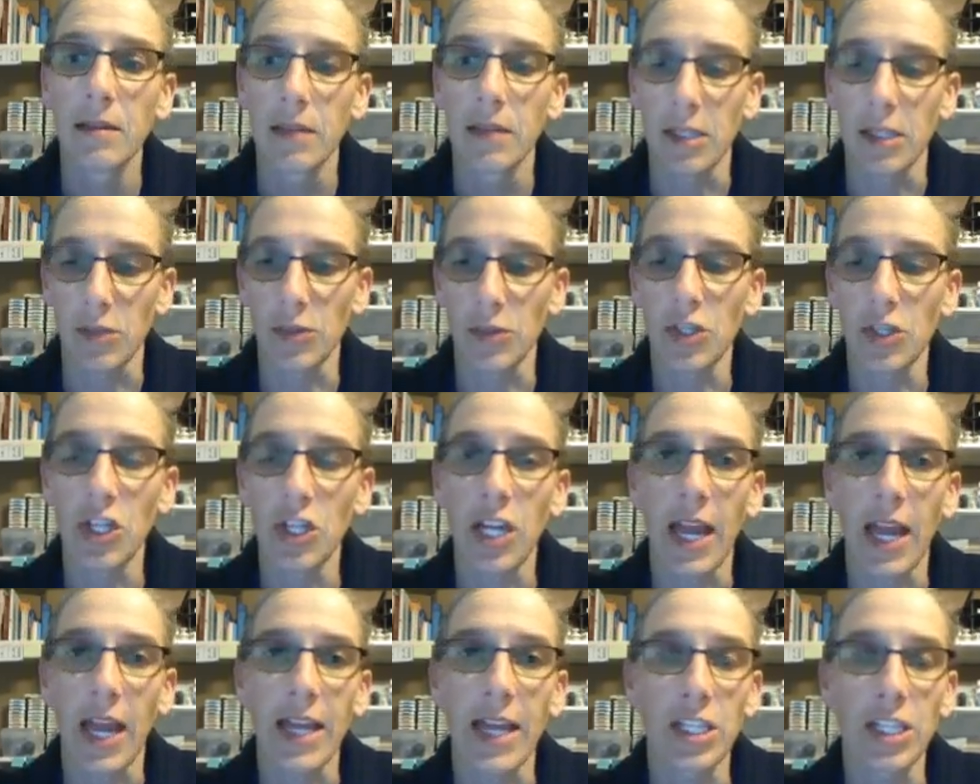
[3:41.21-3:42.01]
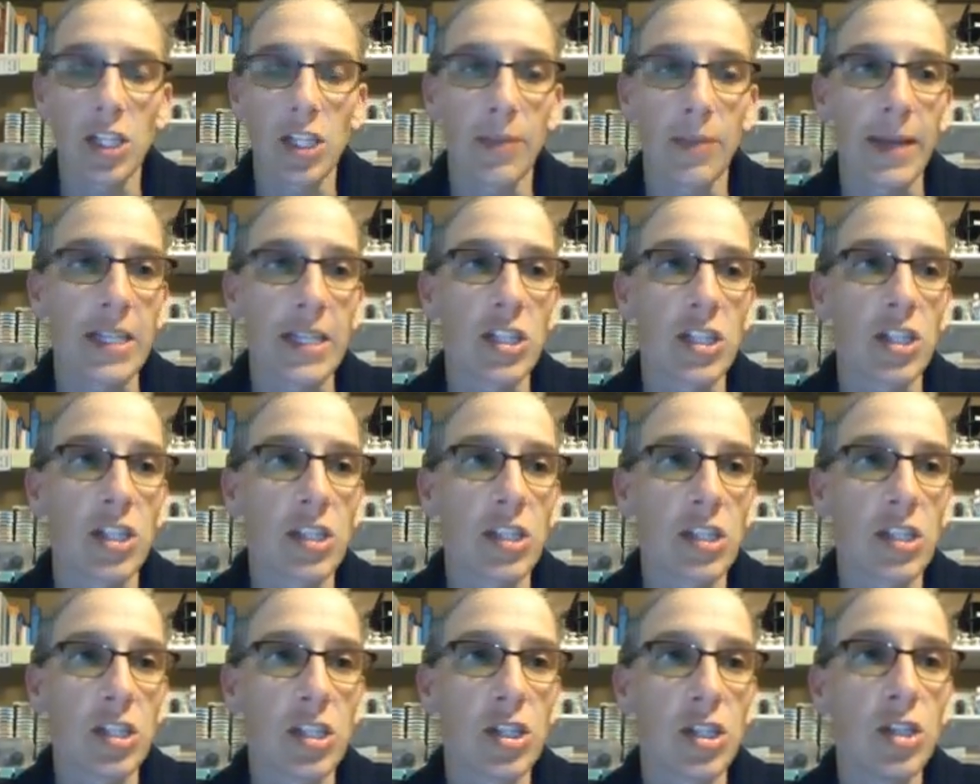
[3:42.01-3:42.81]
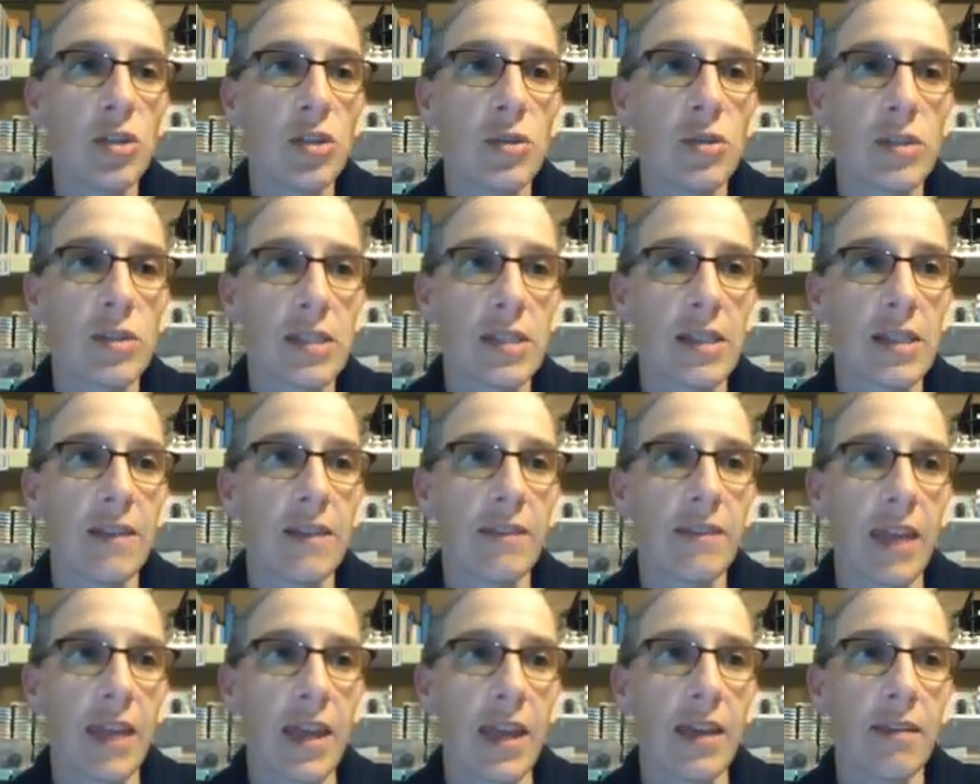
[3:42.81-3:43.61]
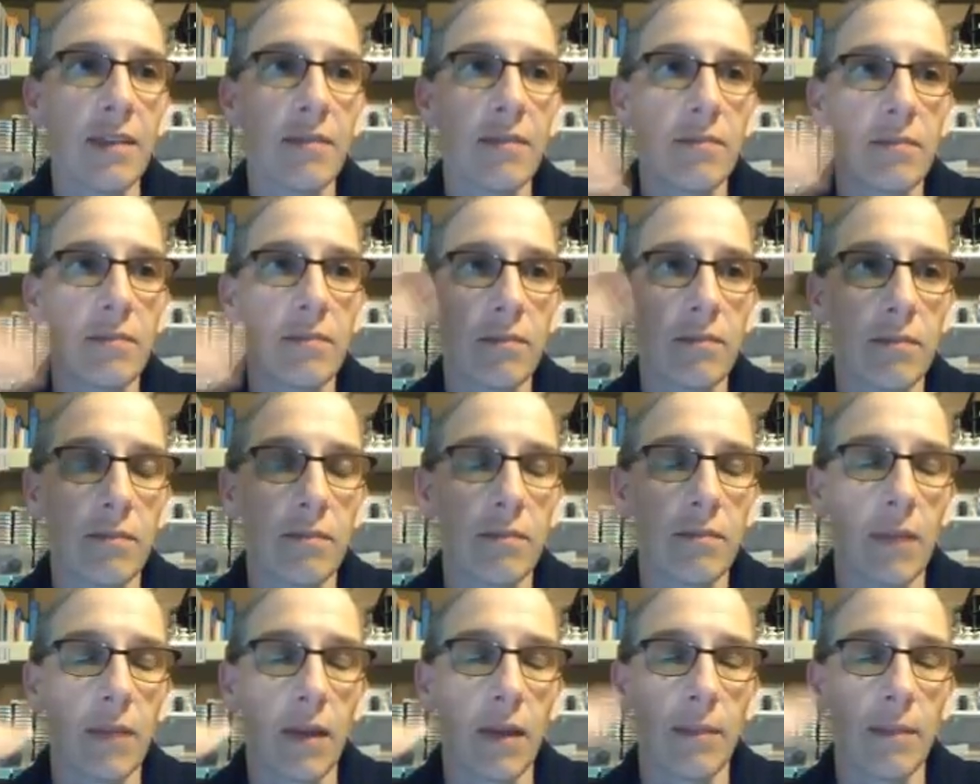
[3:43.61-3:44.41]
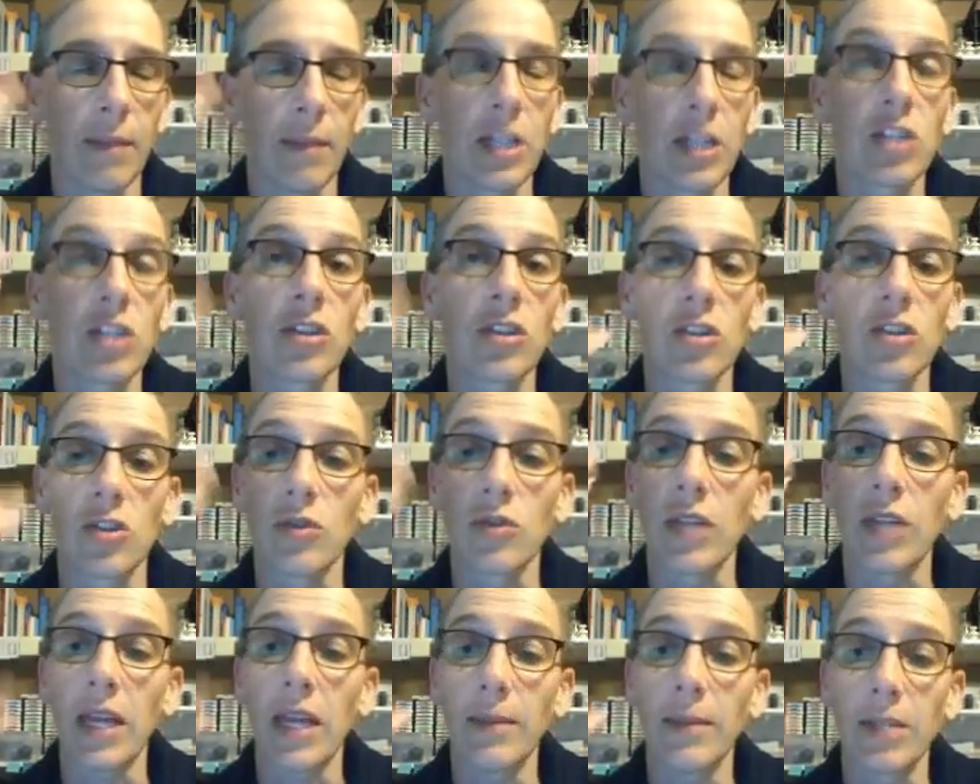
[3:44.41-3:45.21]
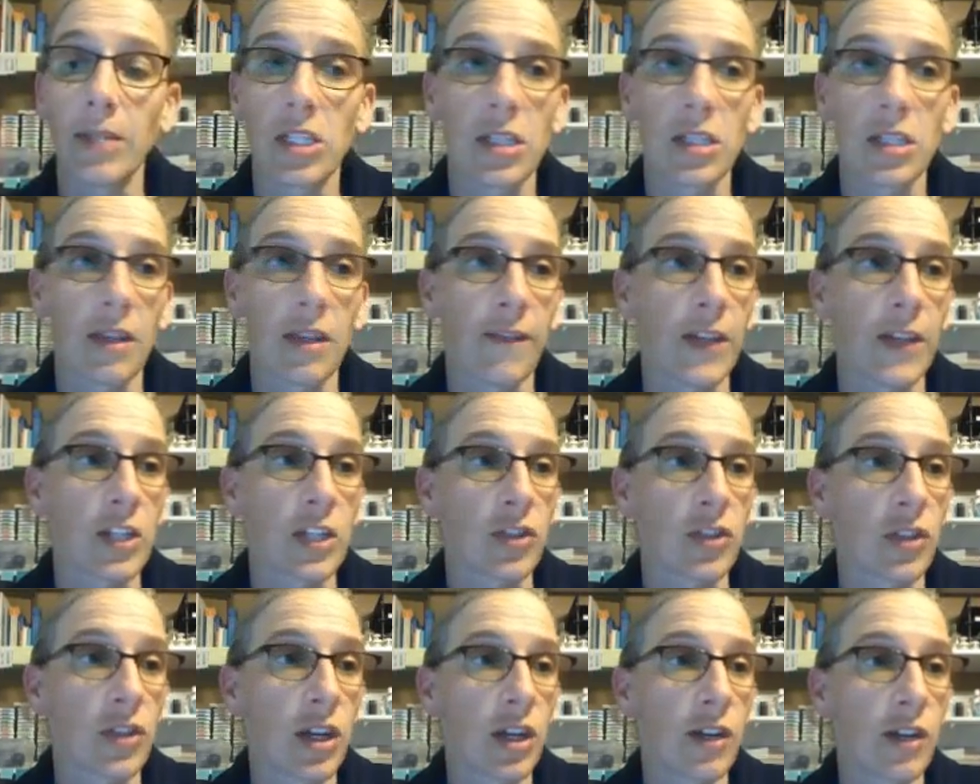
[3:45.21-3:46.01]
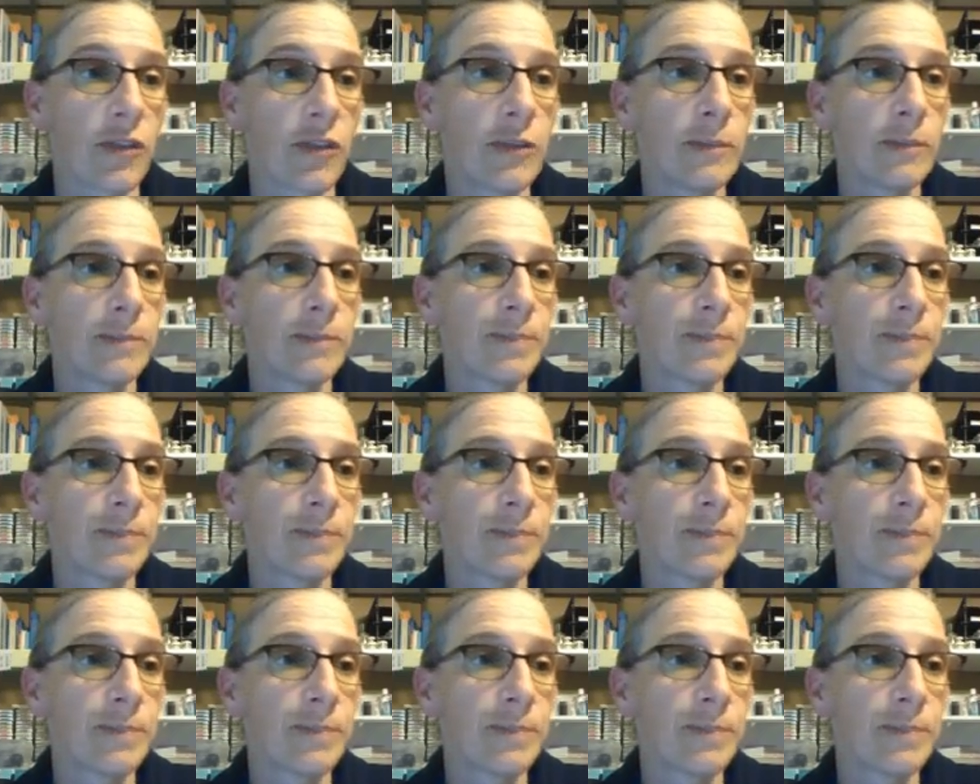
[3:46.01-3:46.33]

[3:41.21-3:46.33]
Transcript: That's what you're going to ask your patient to do to see if they make sure there's no damage to that facial nerve.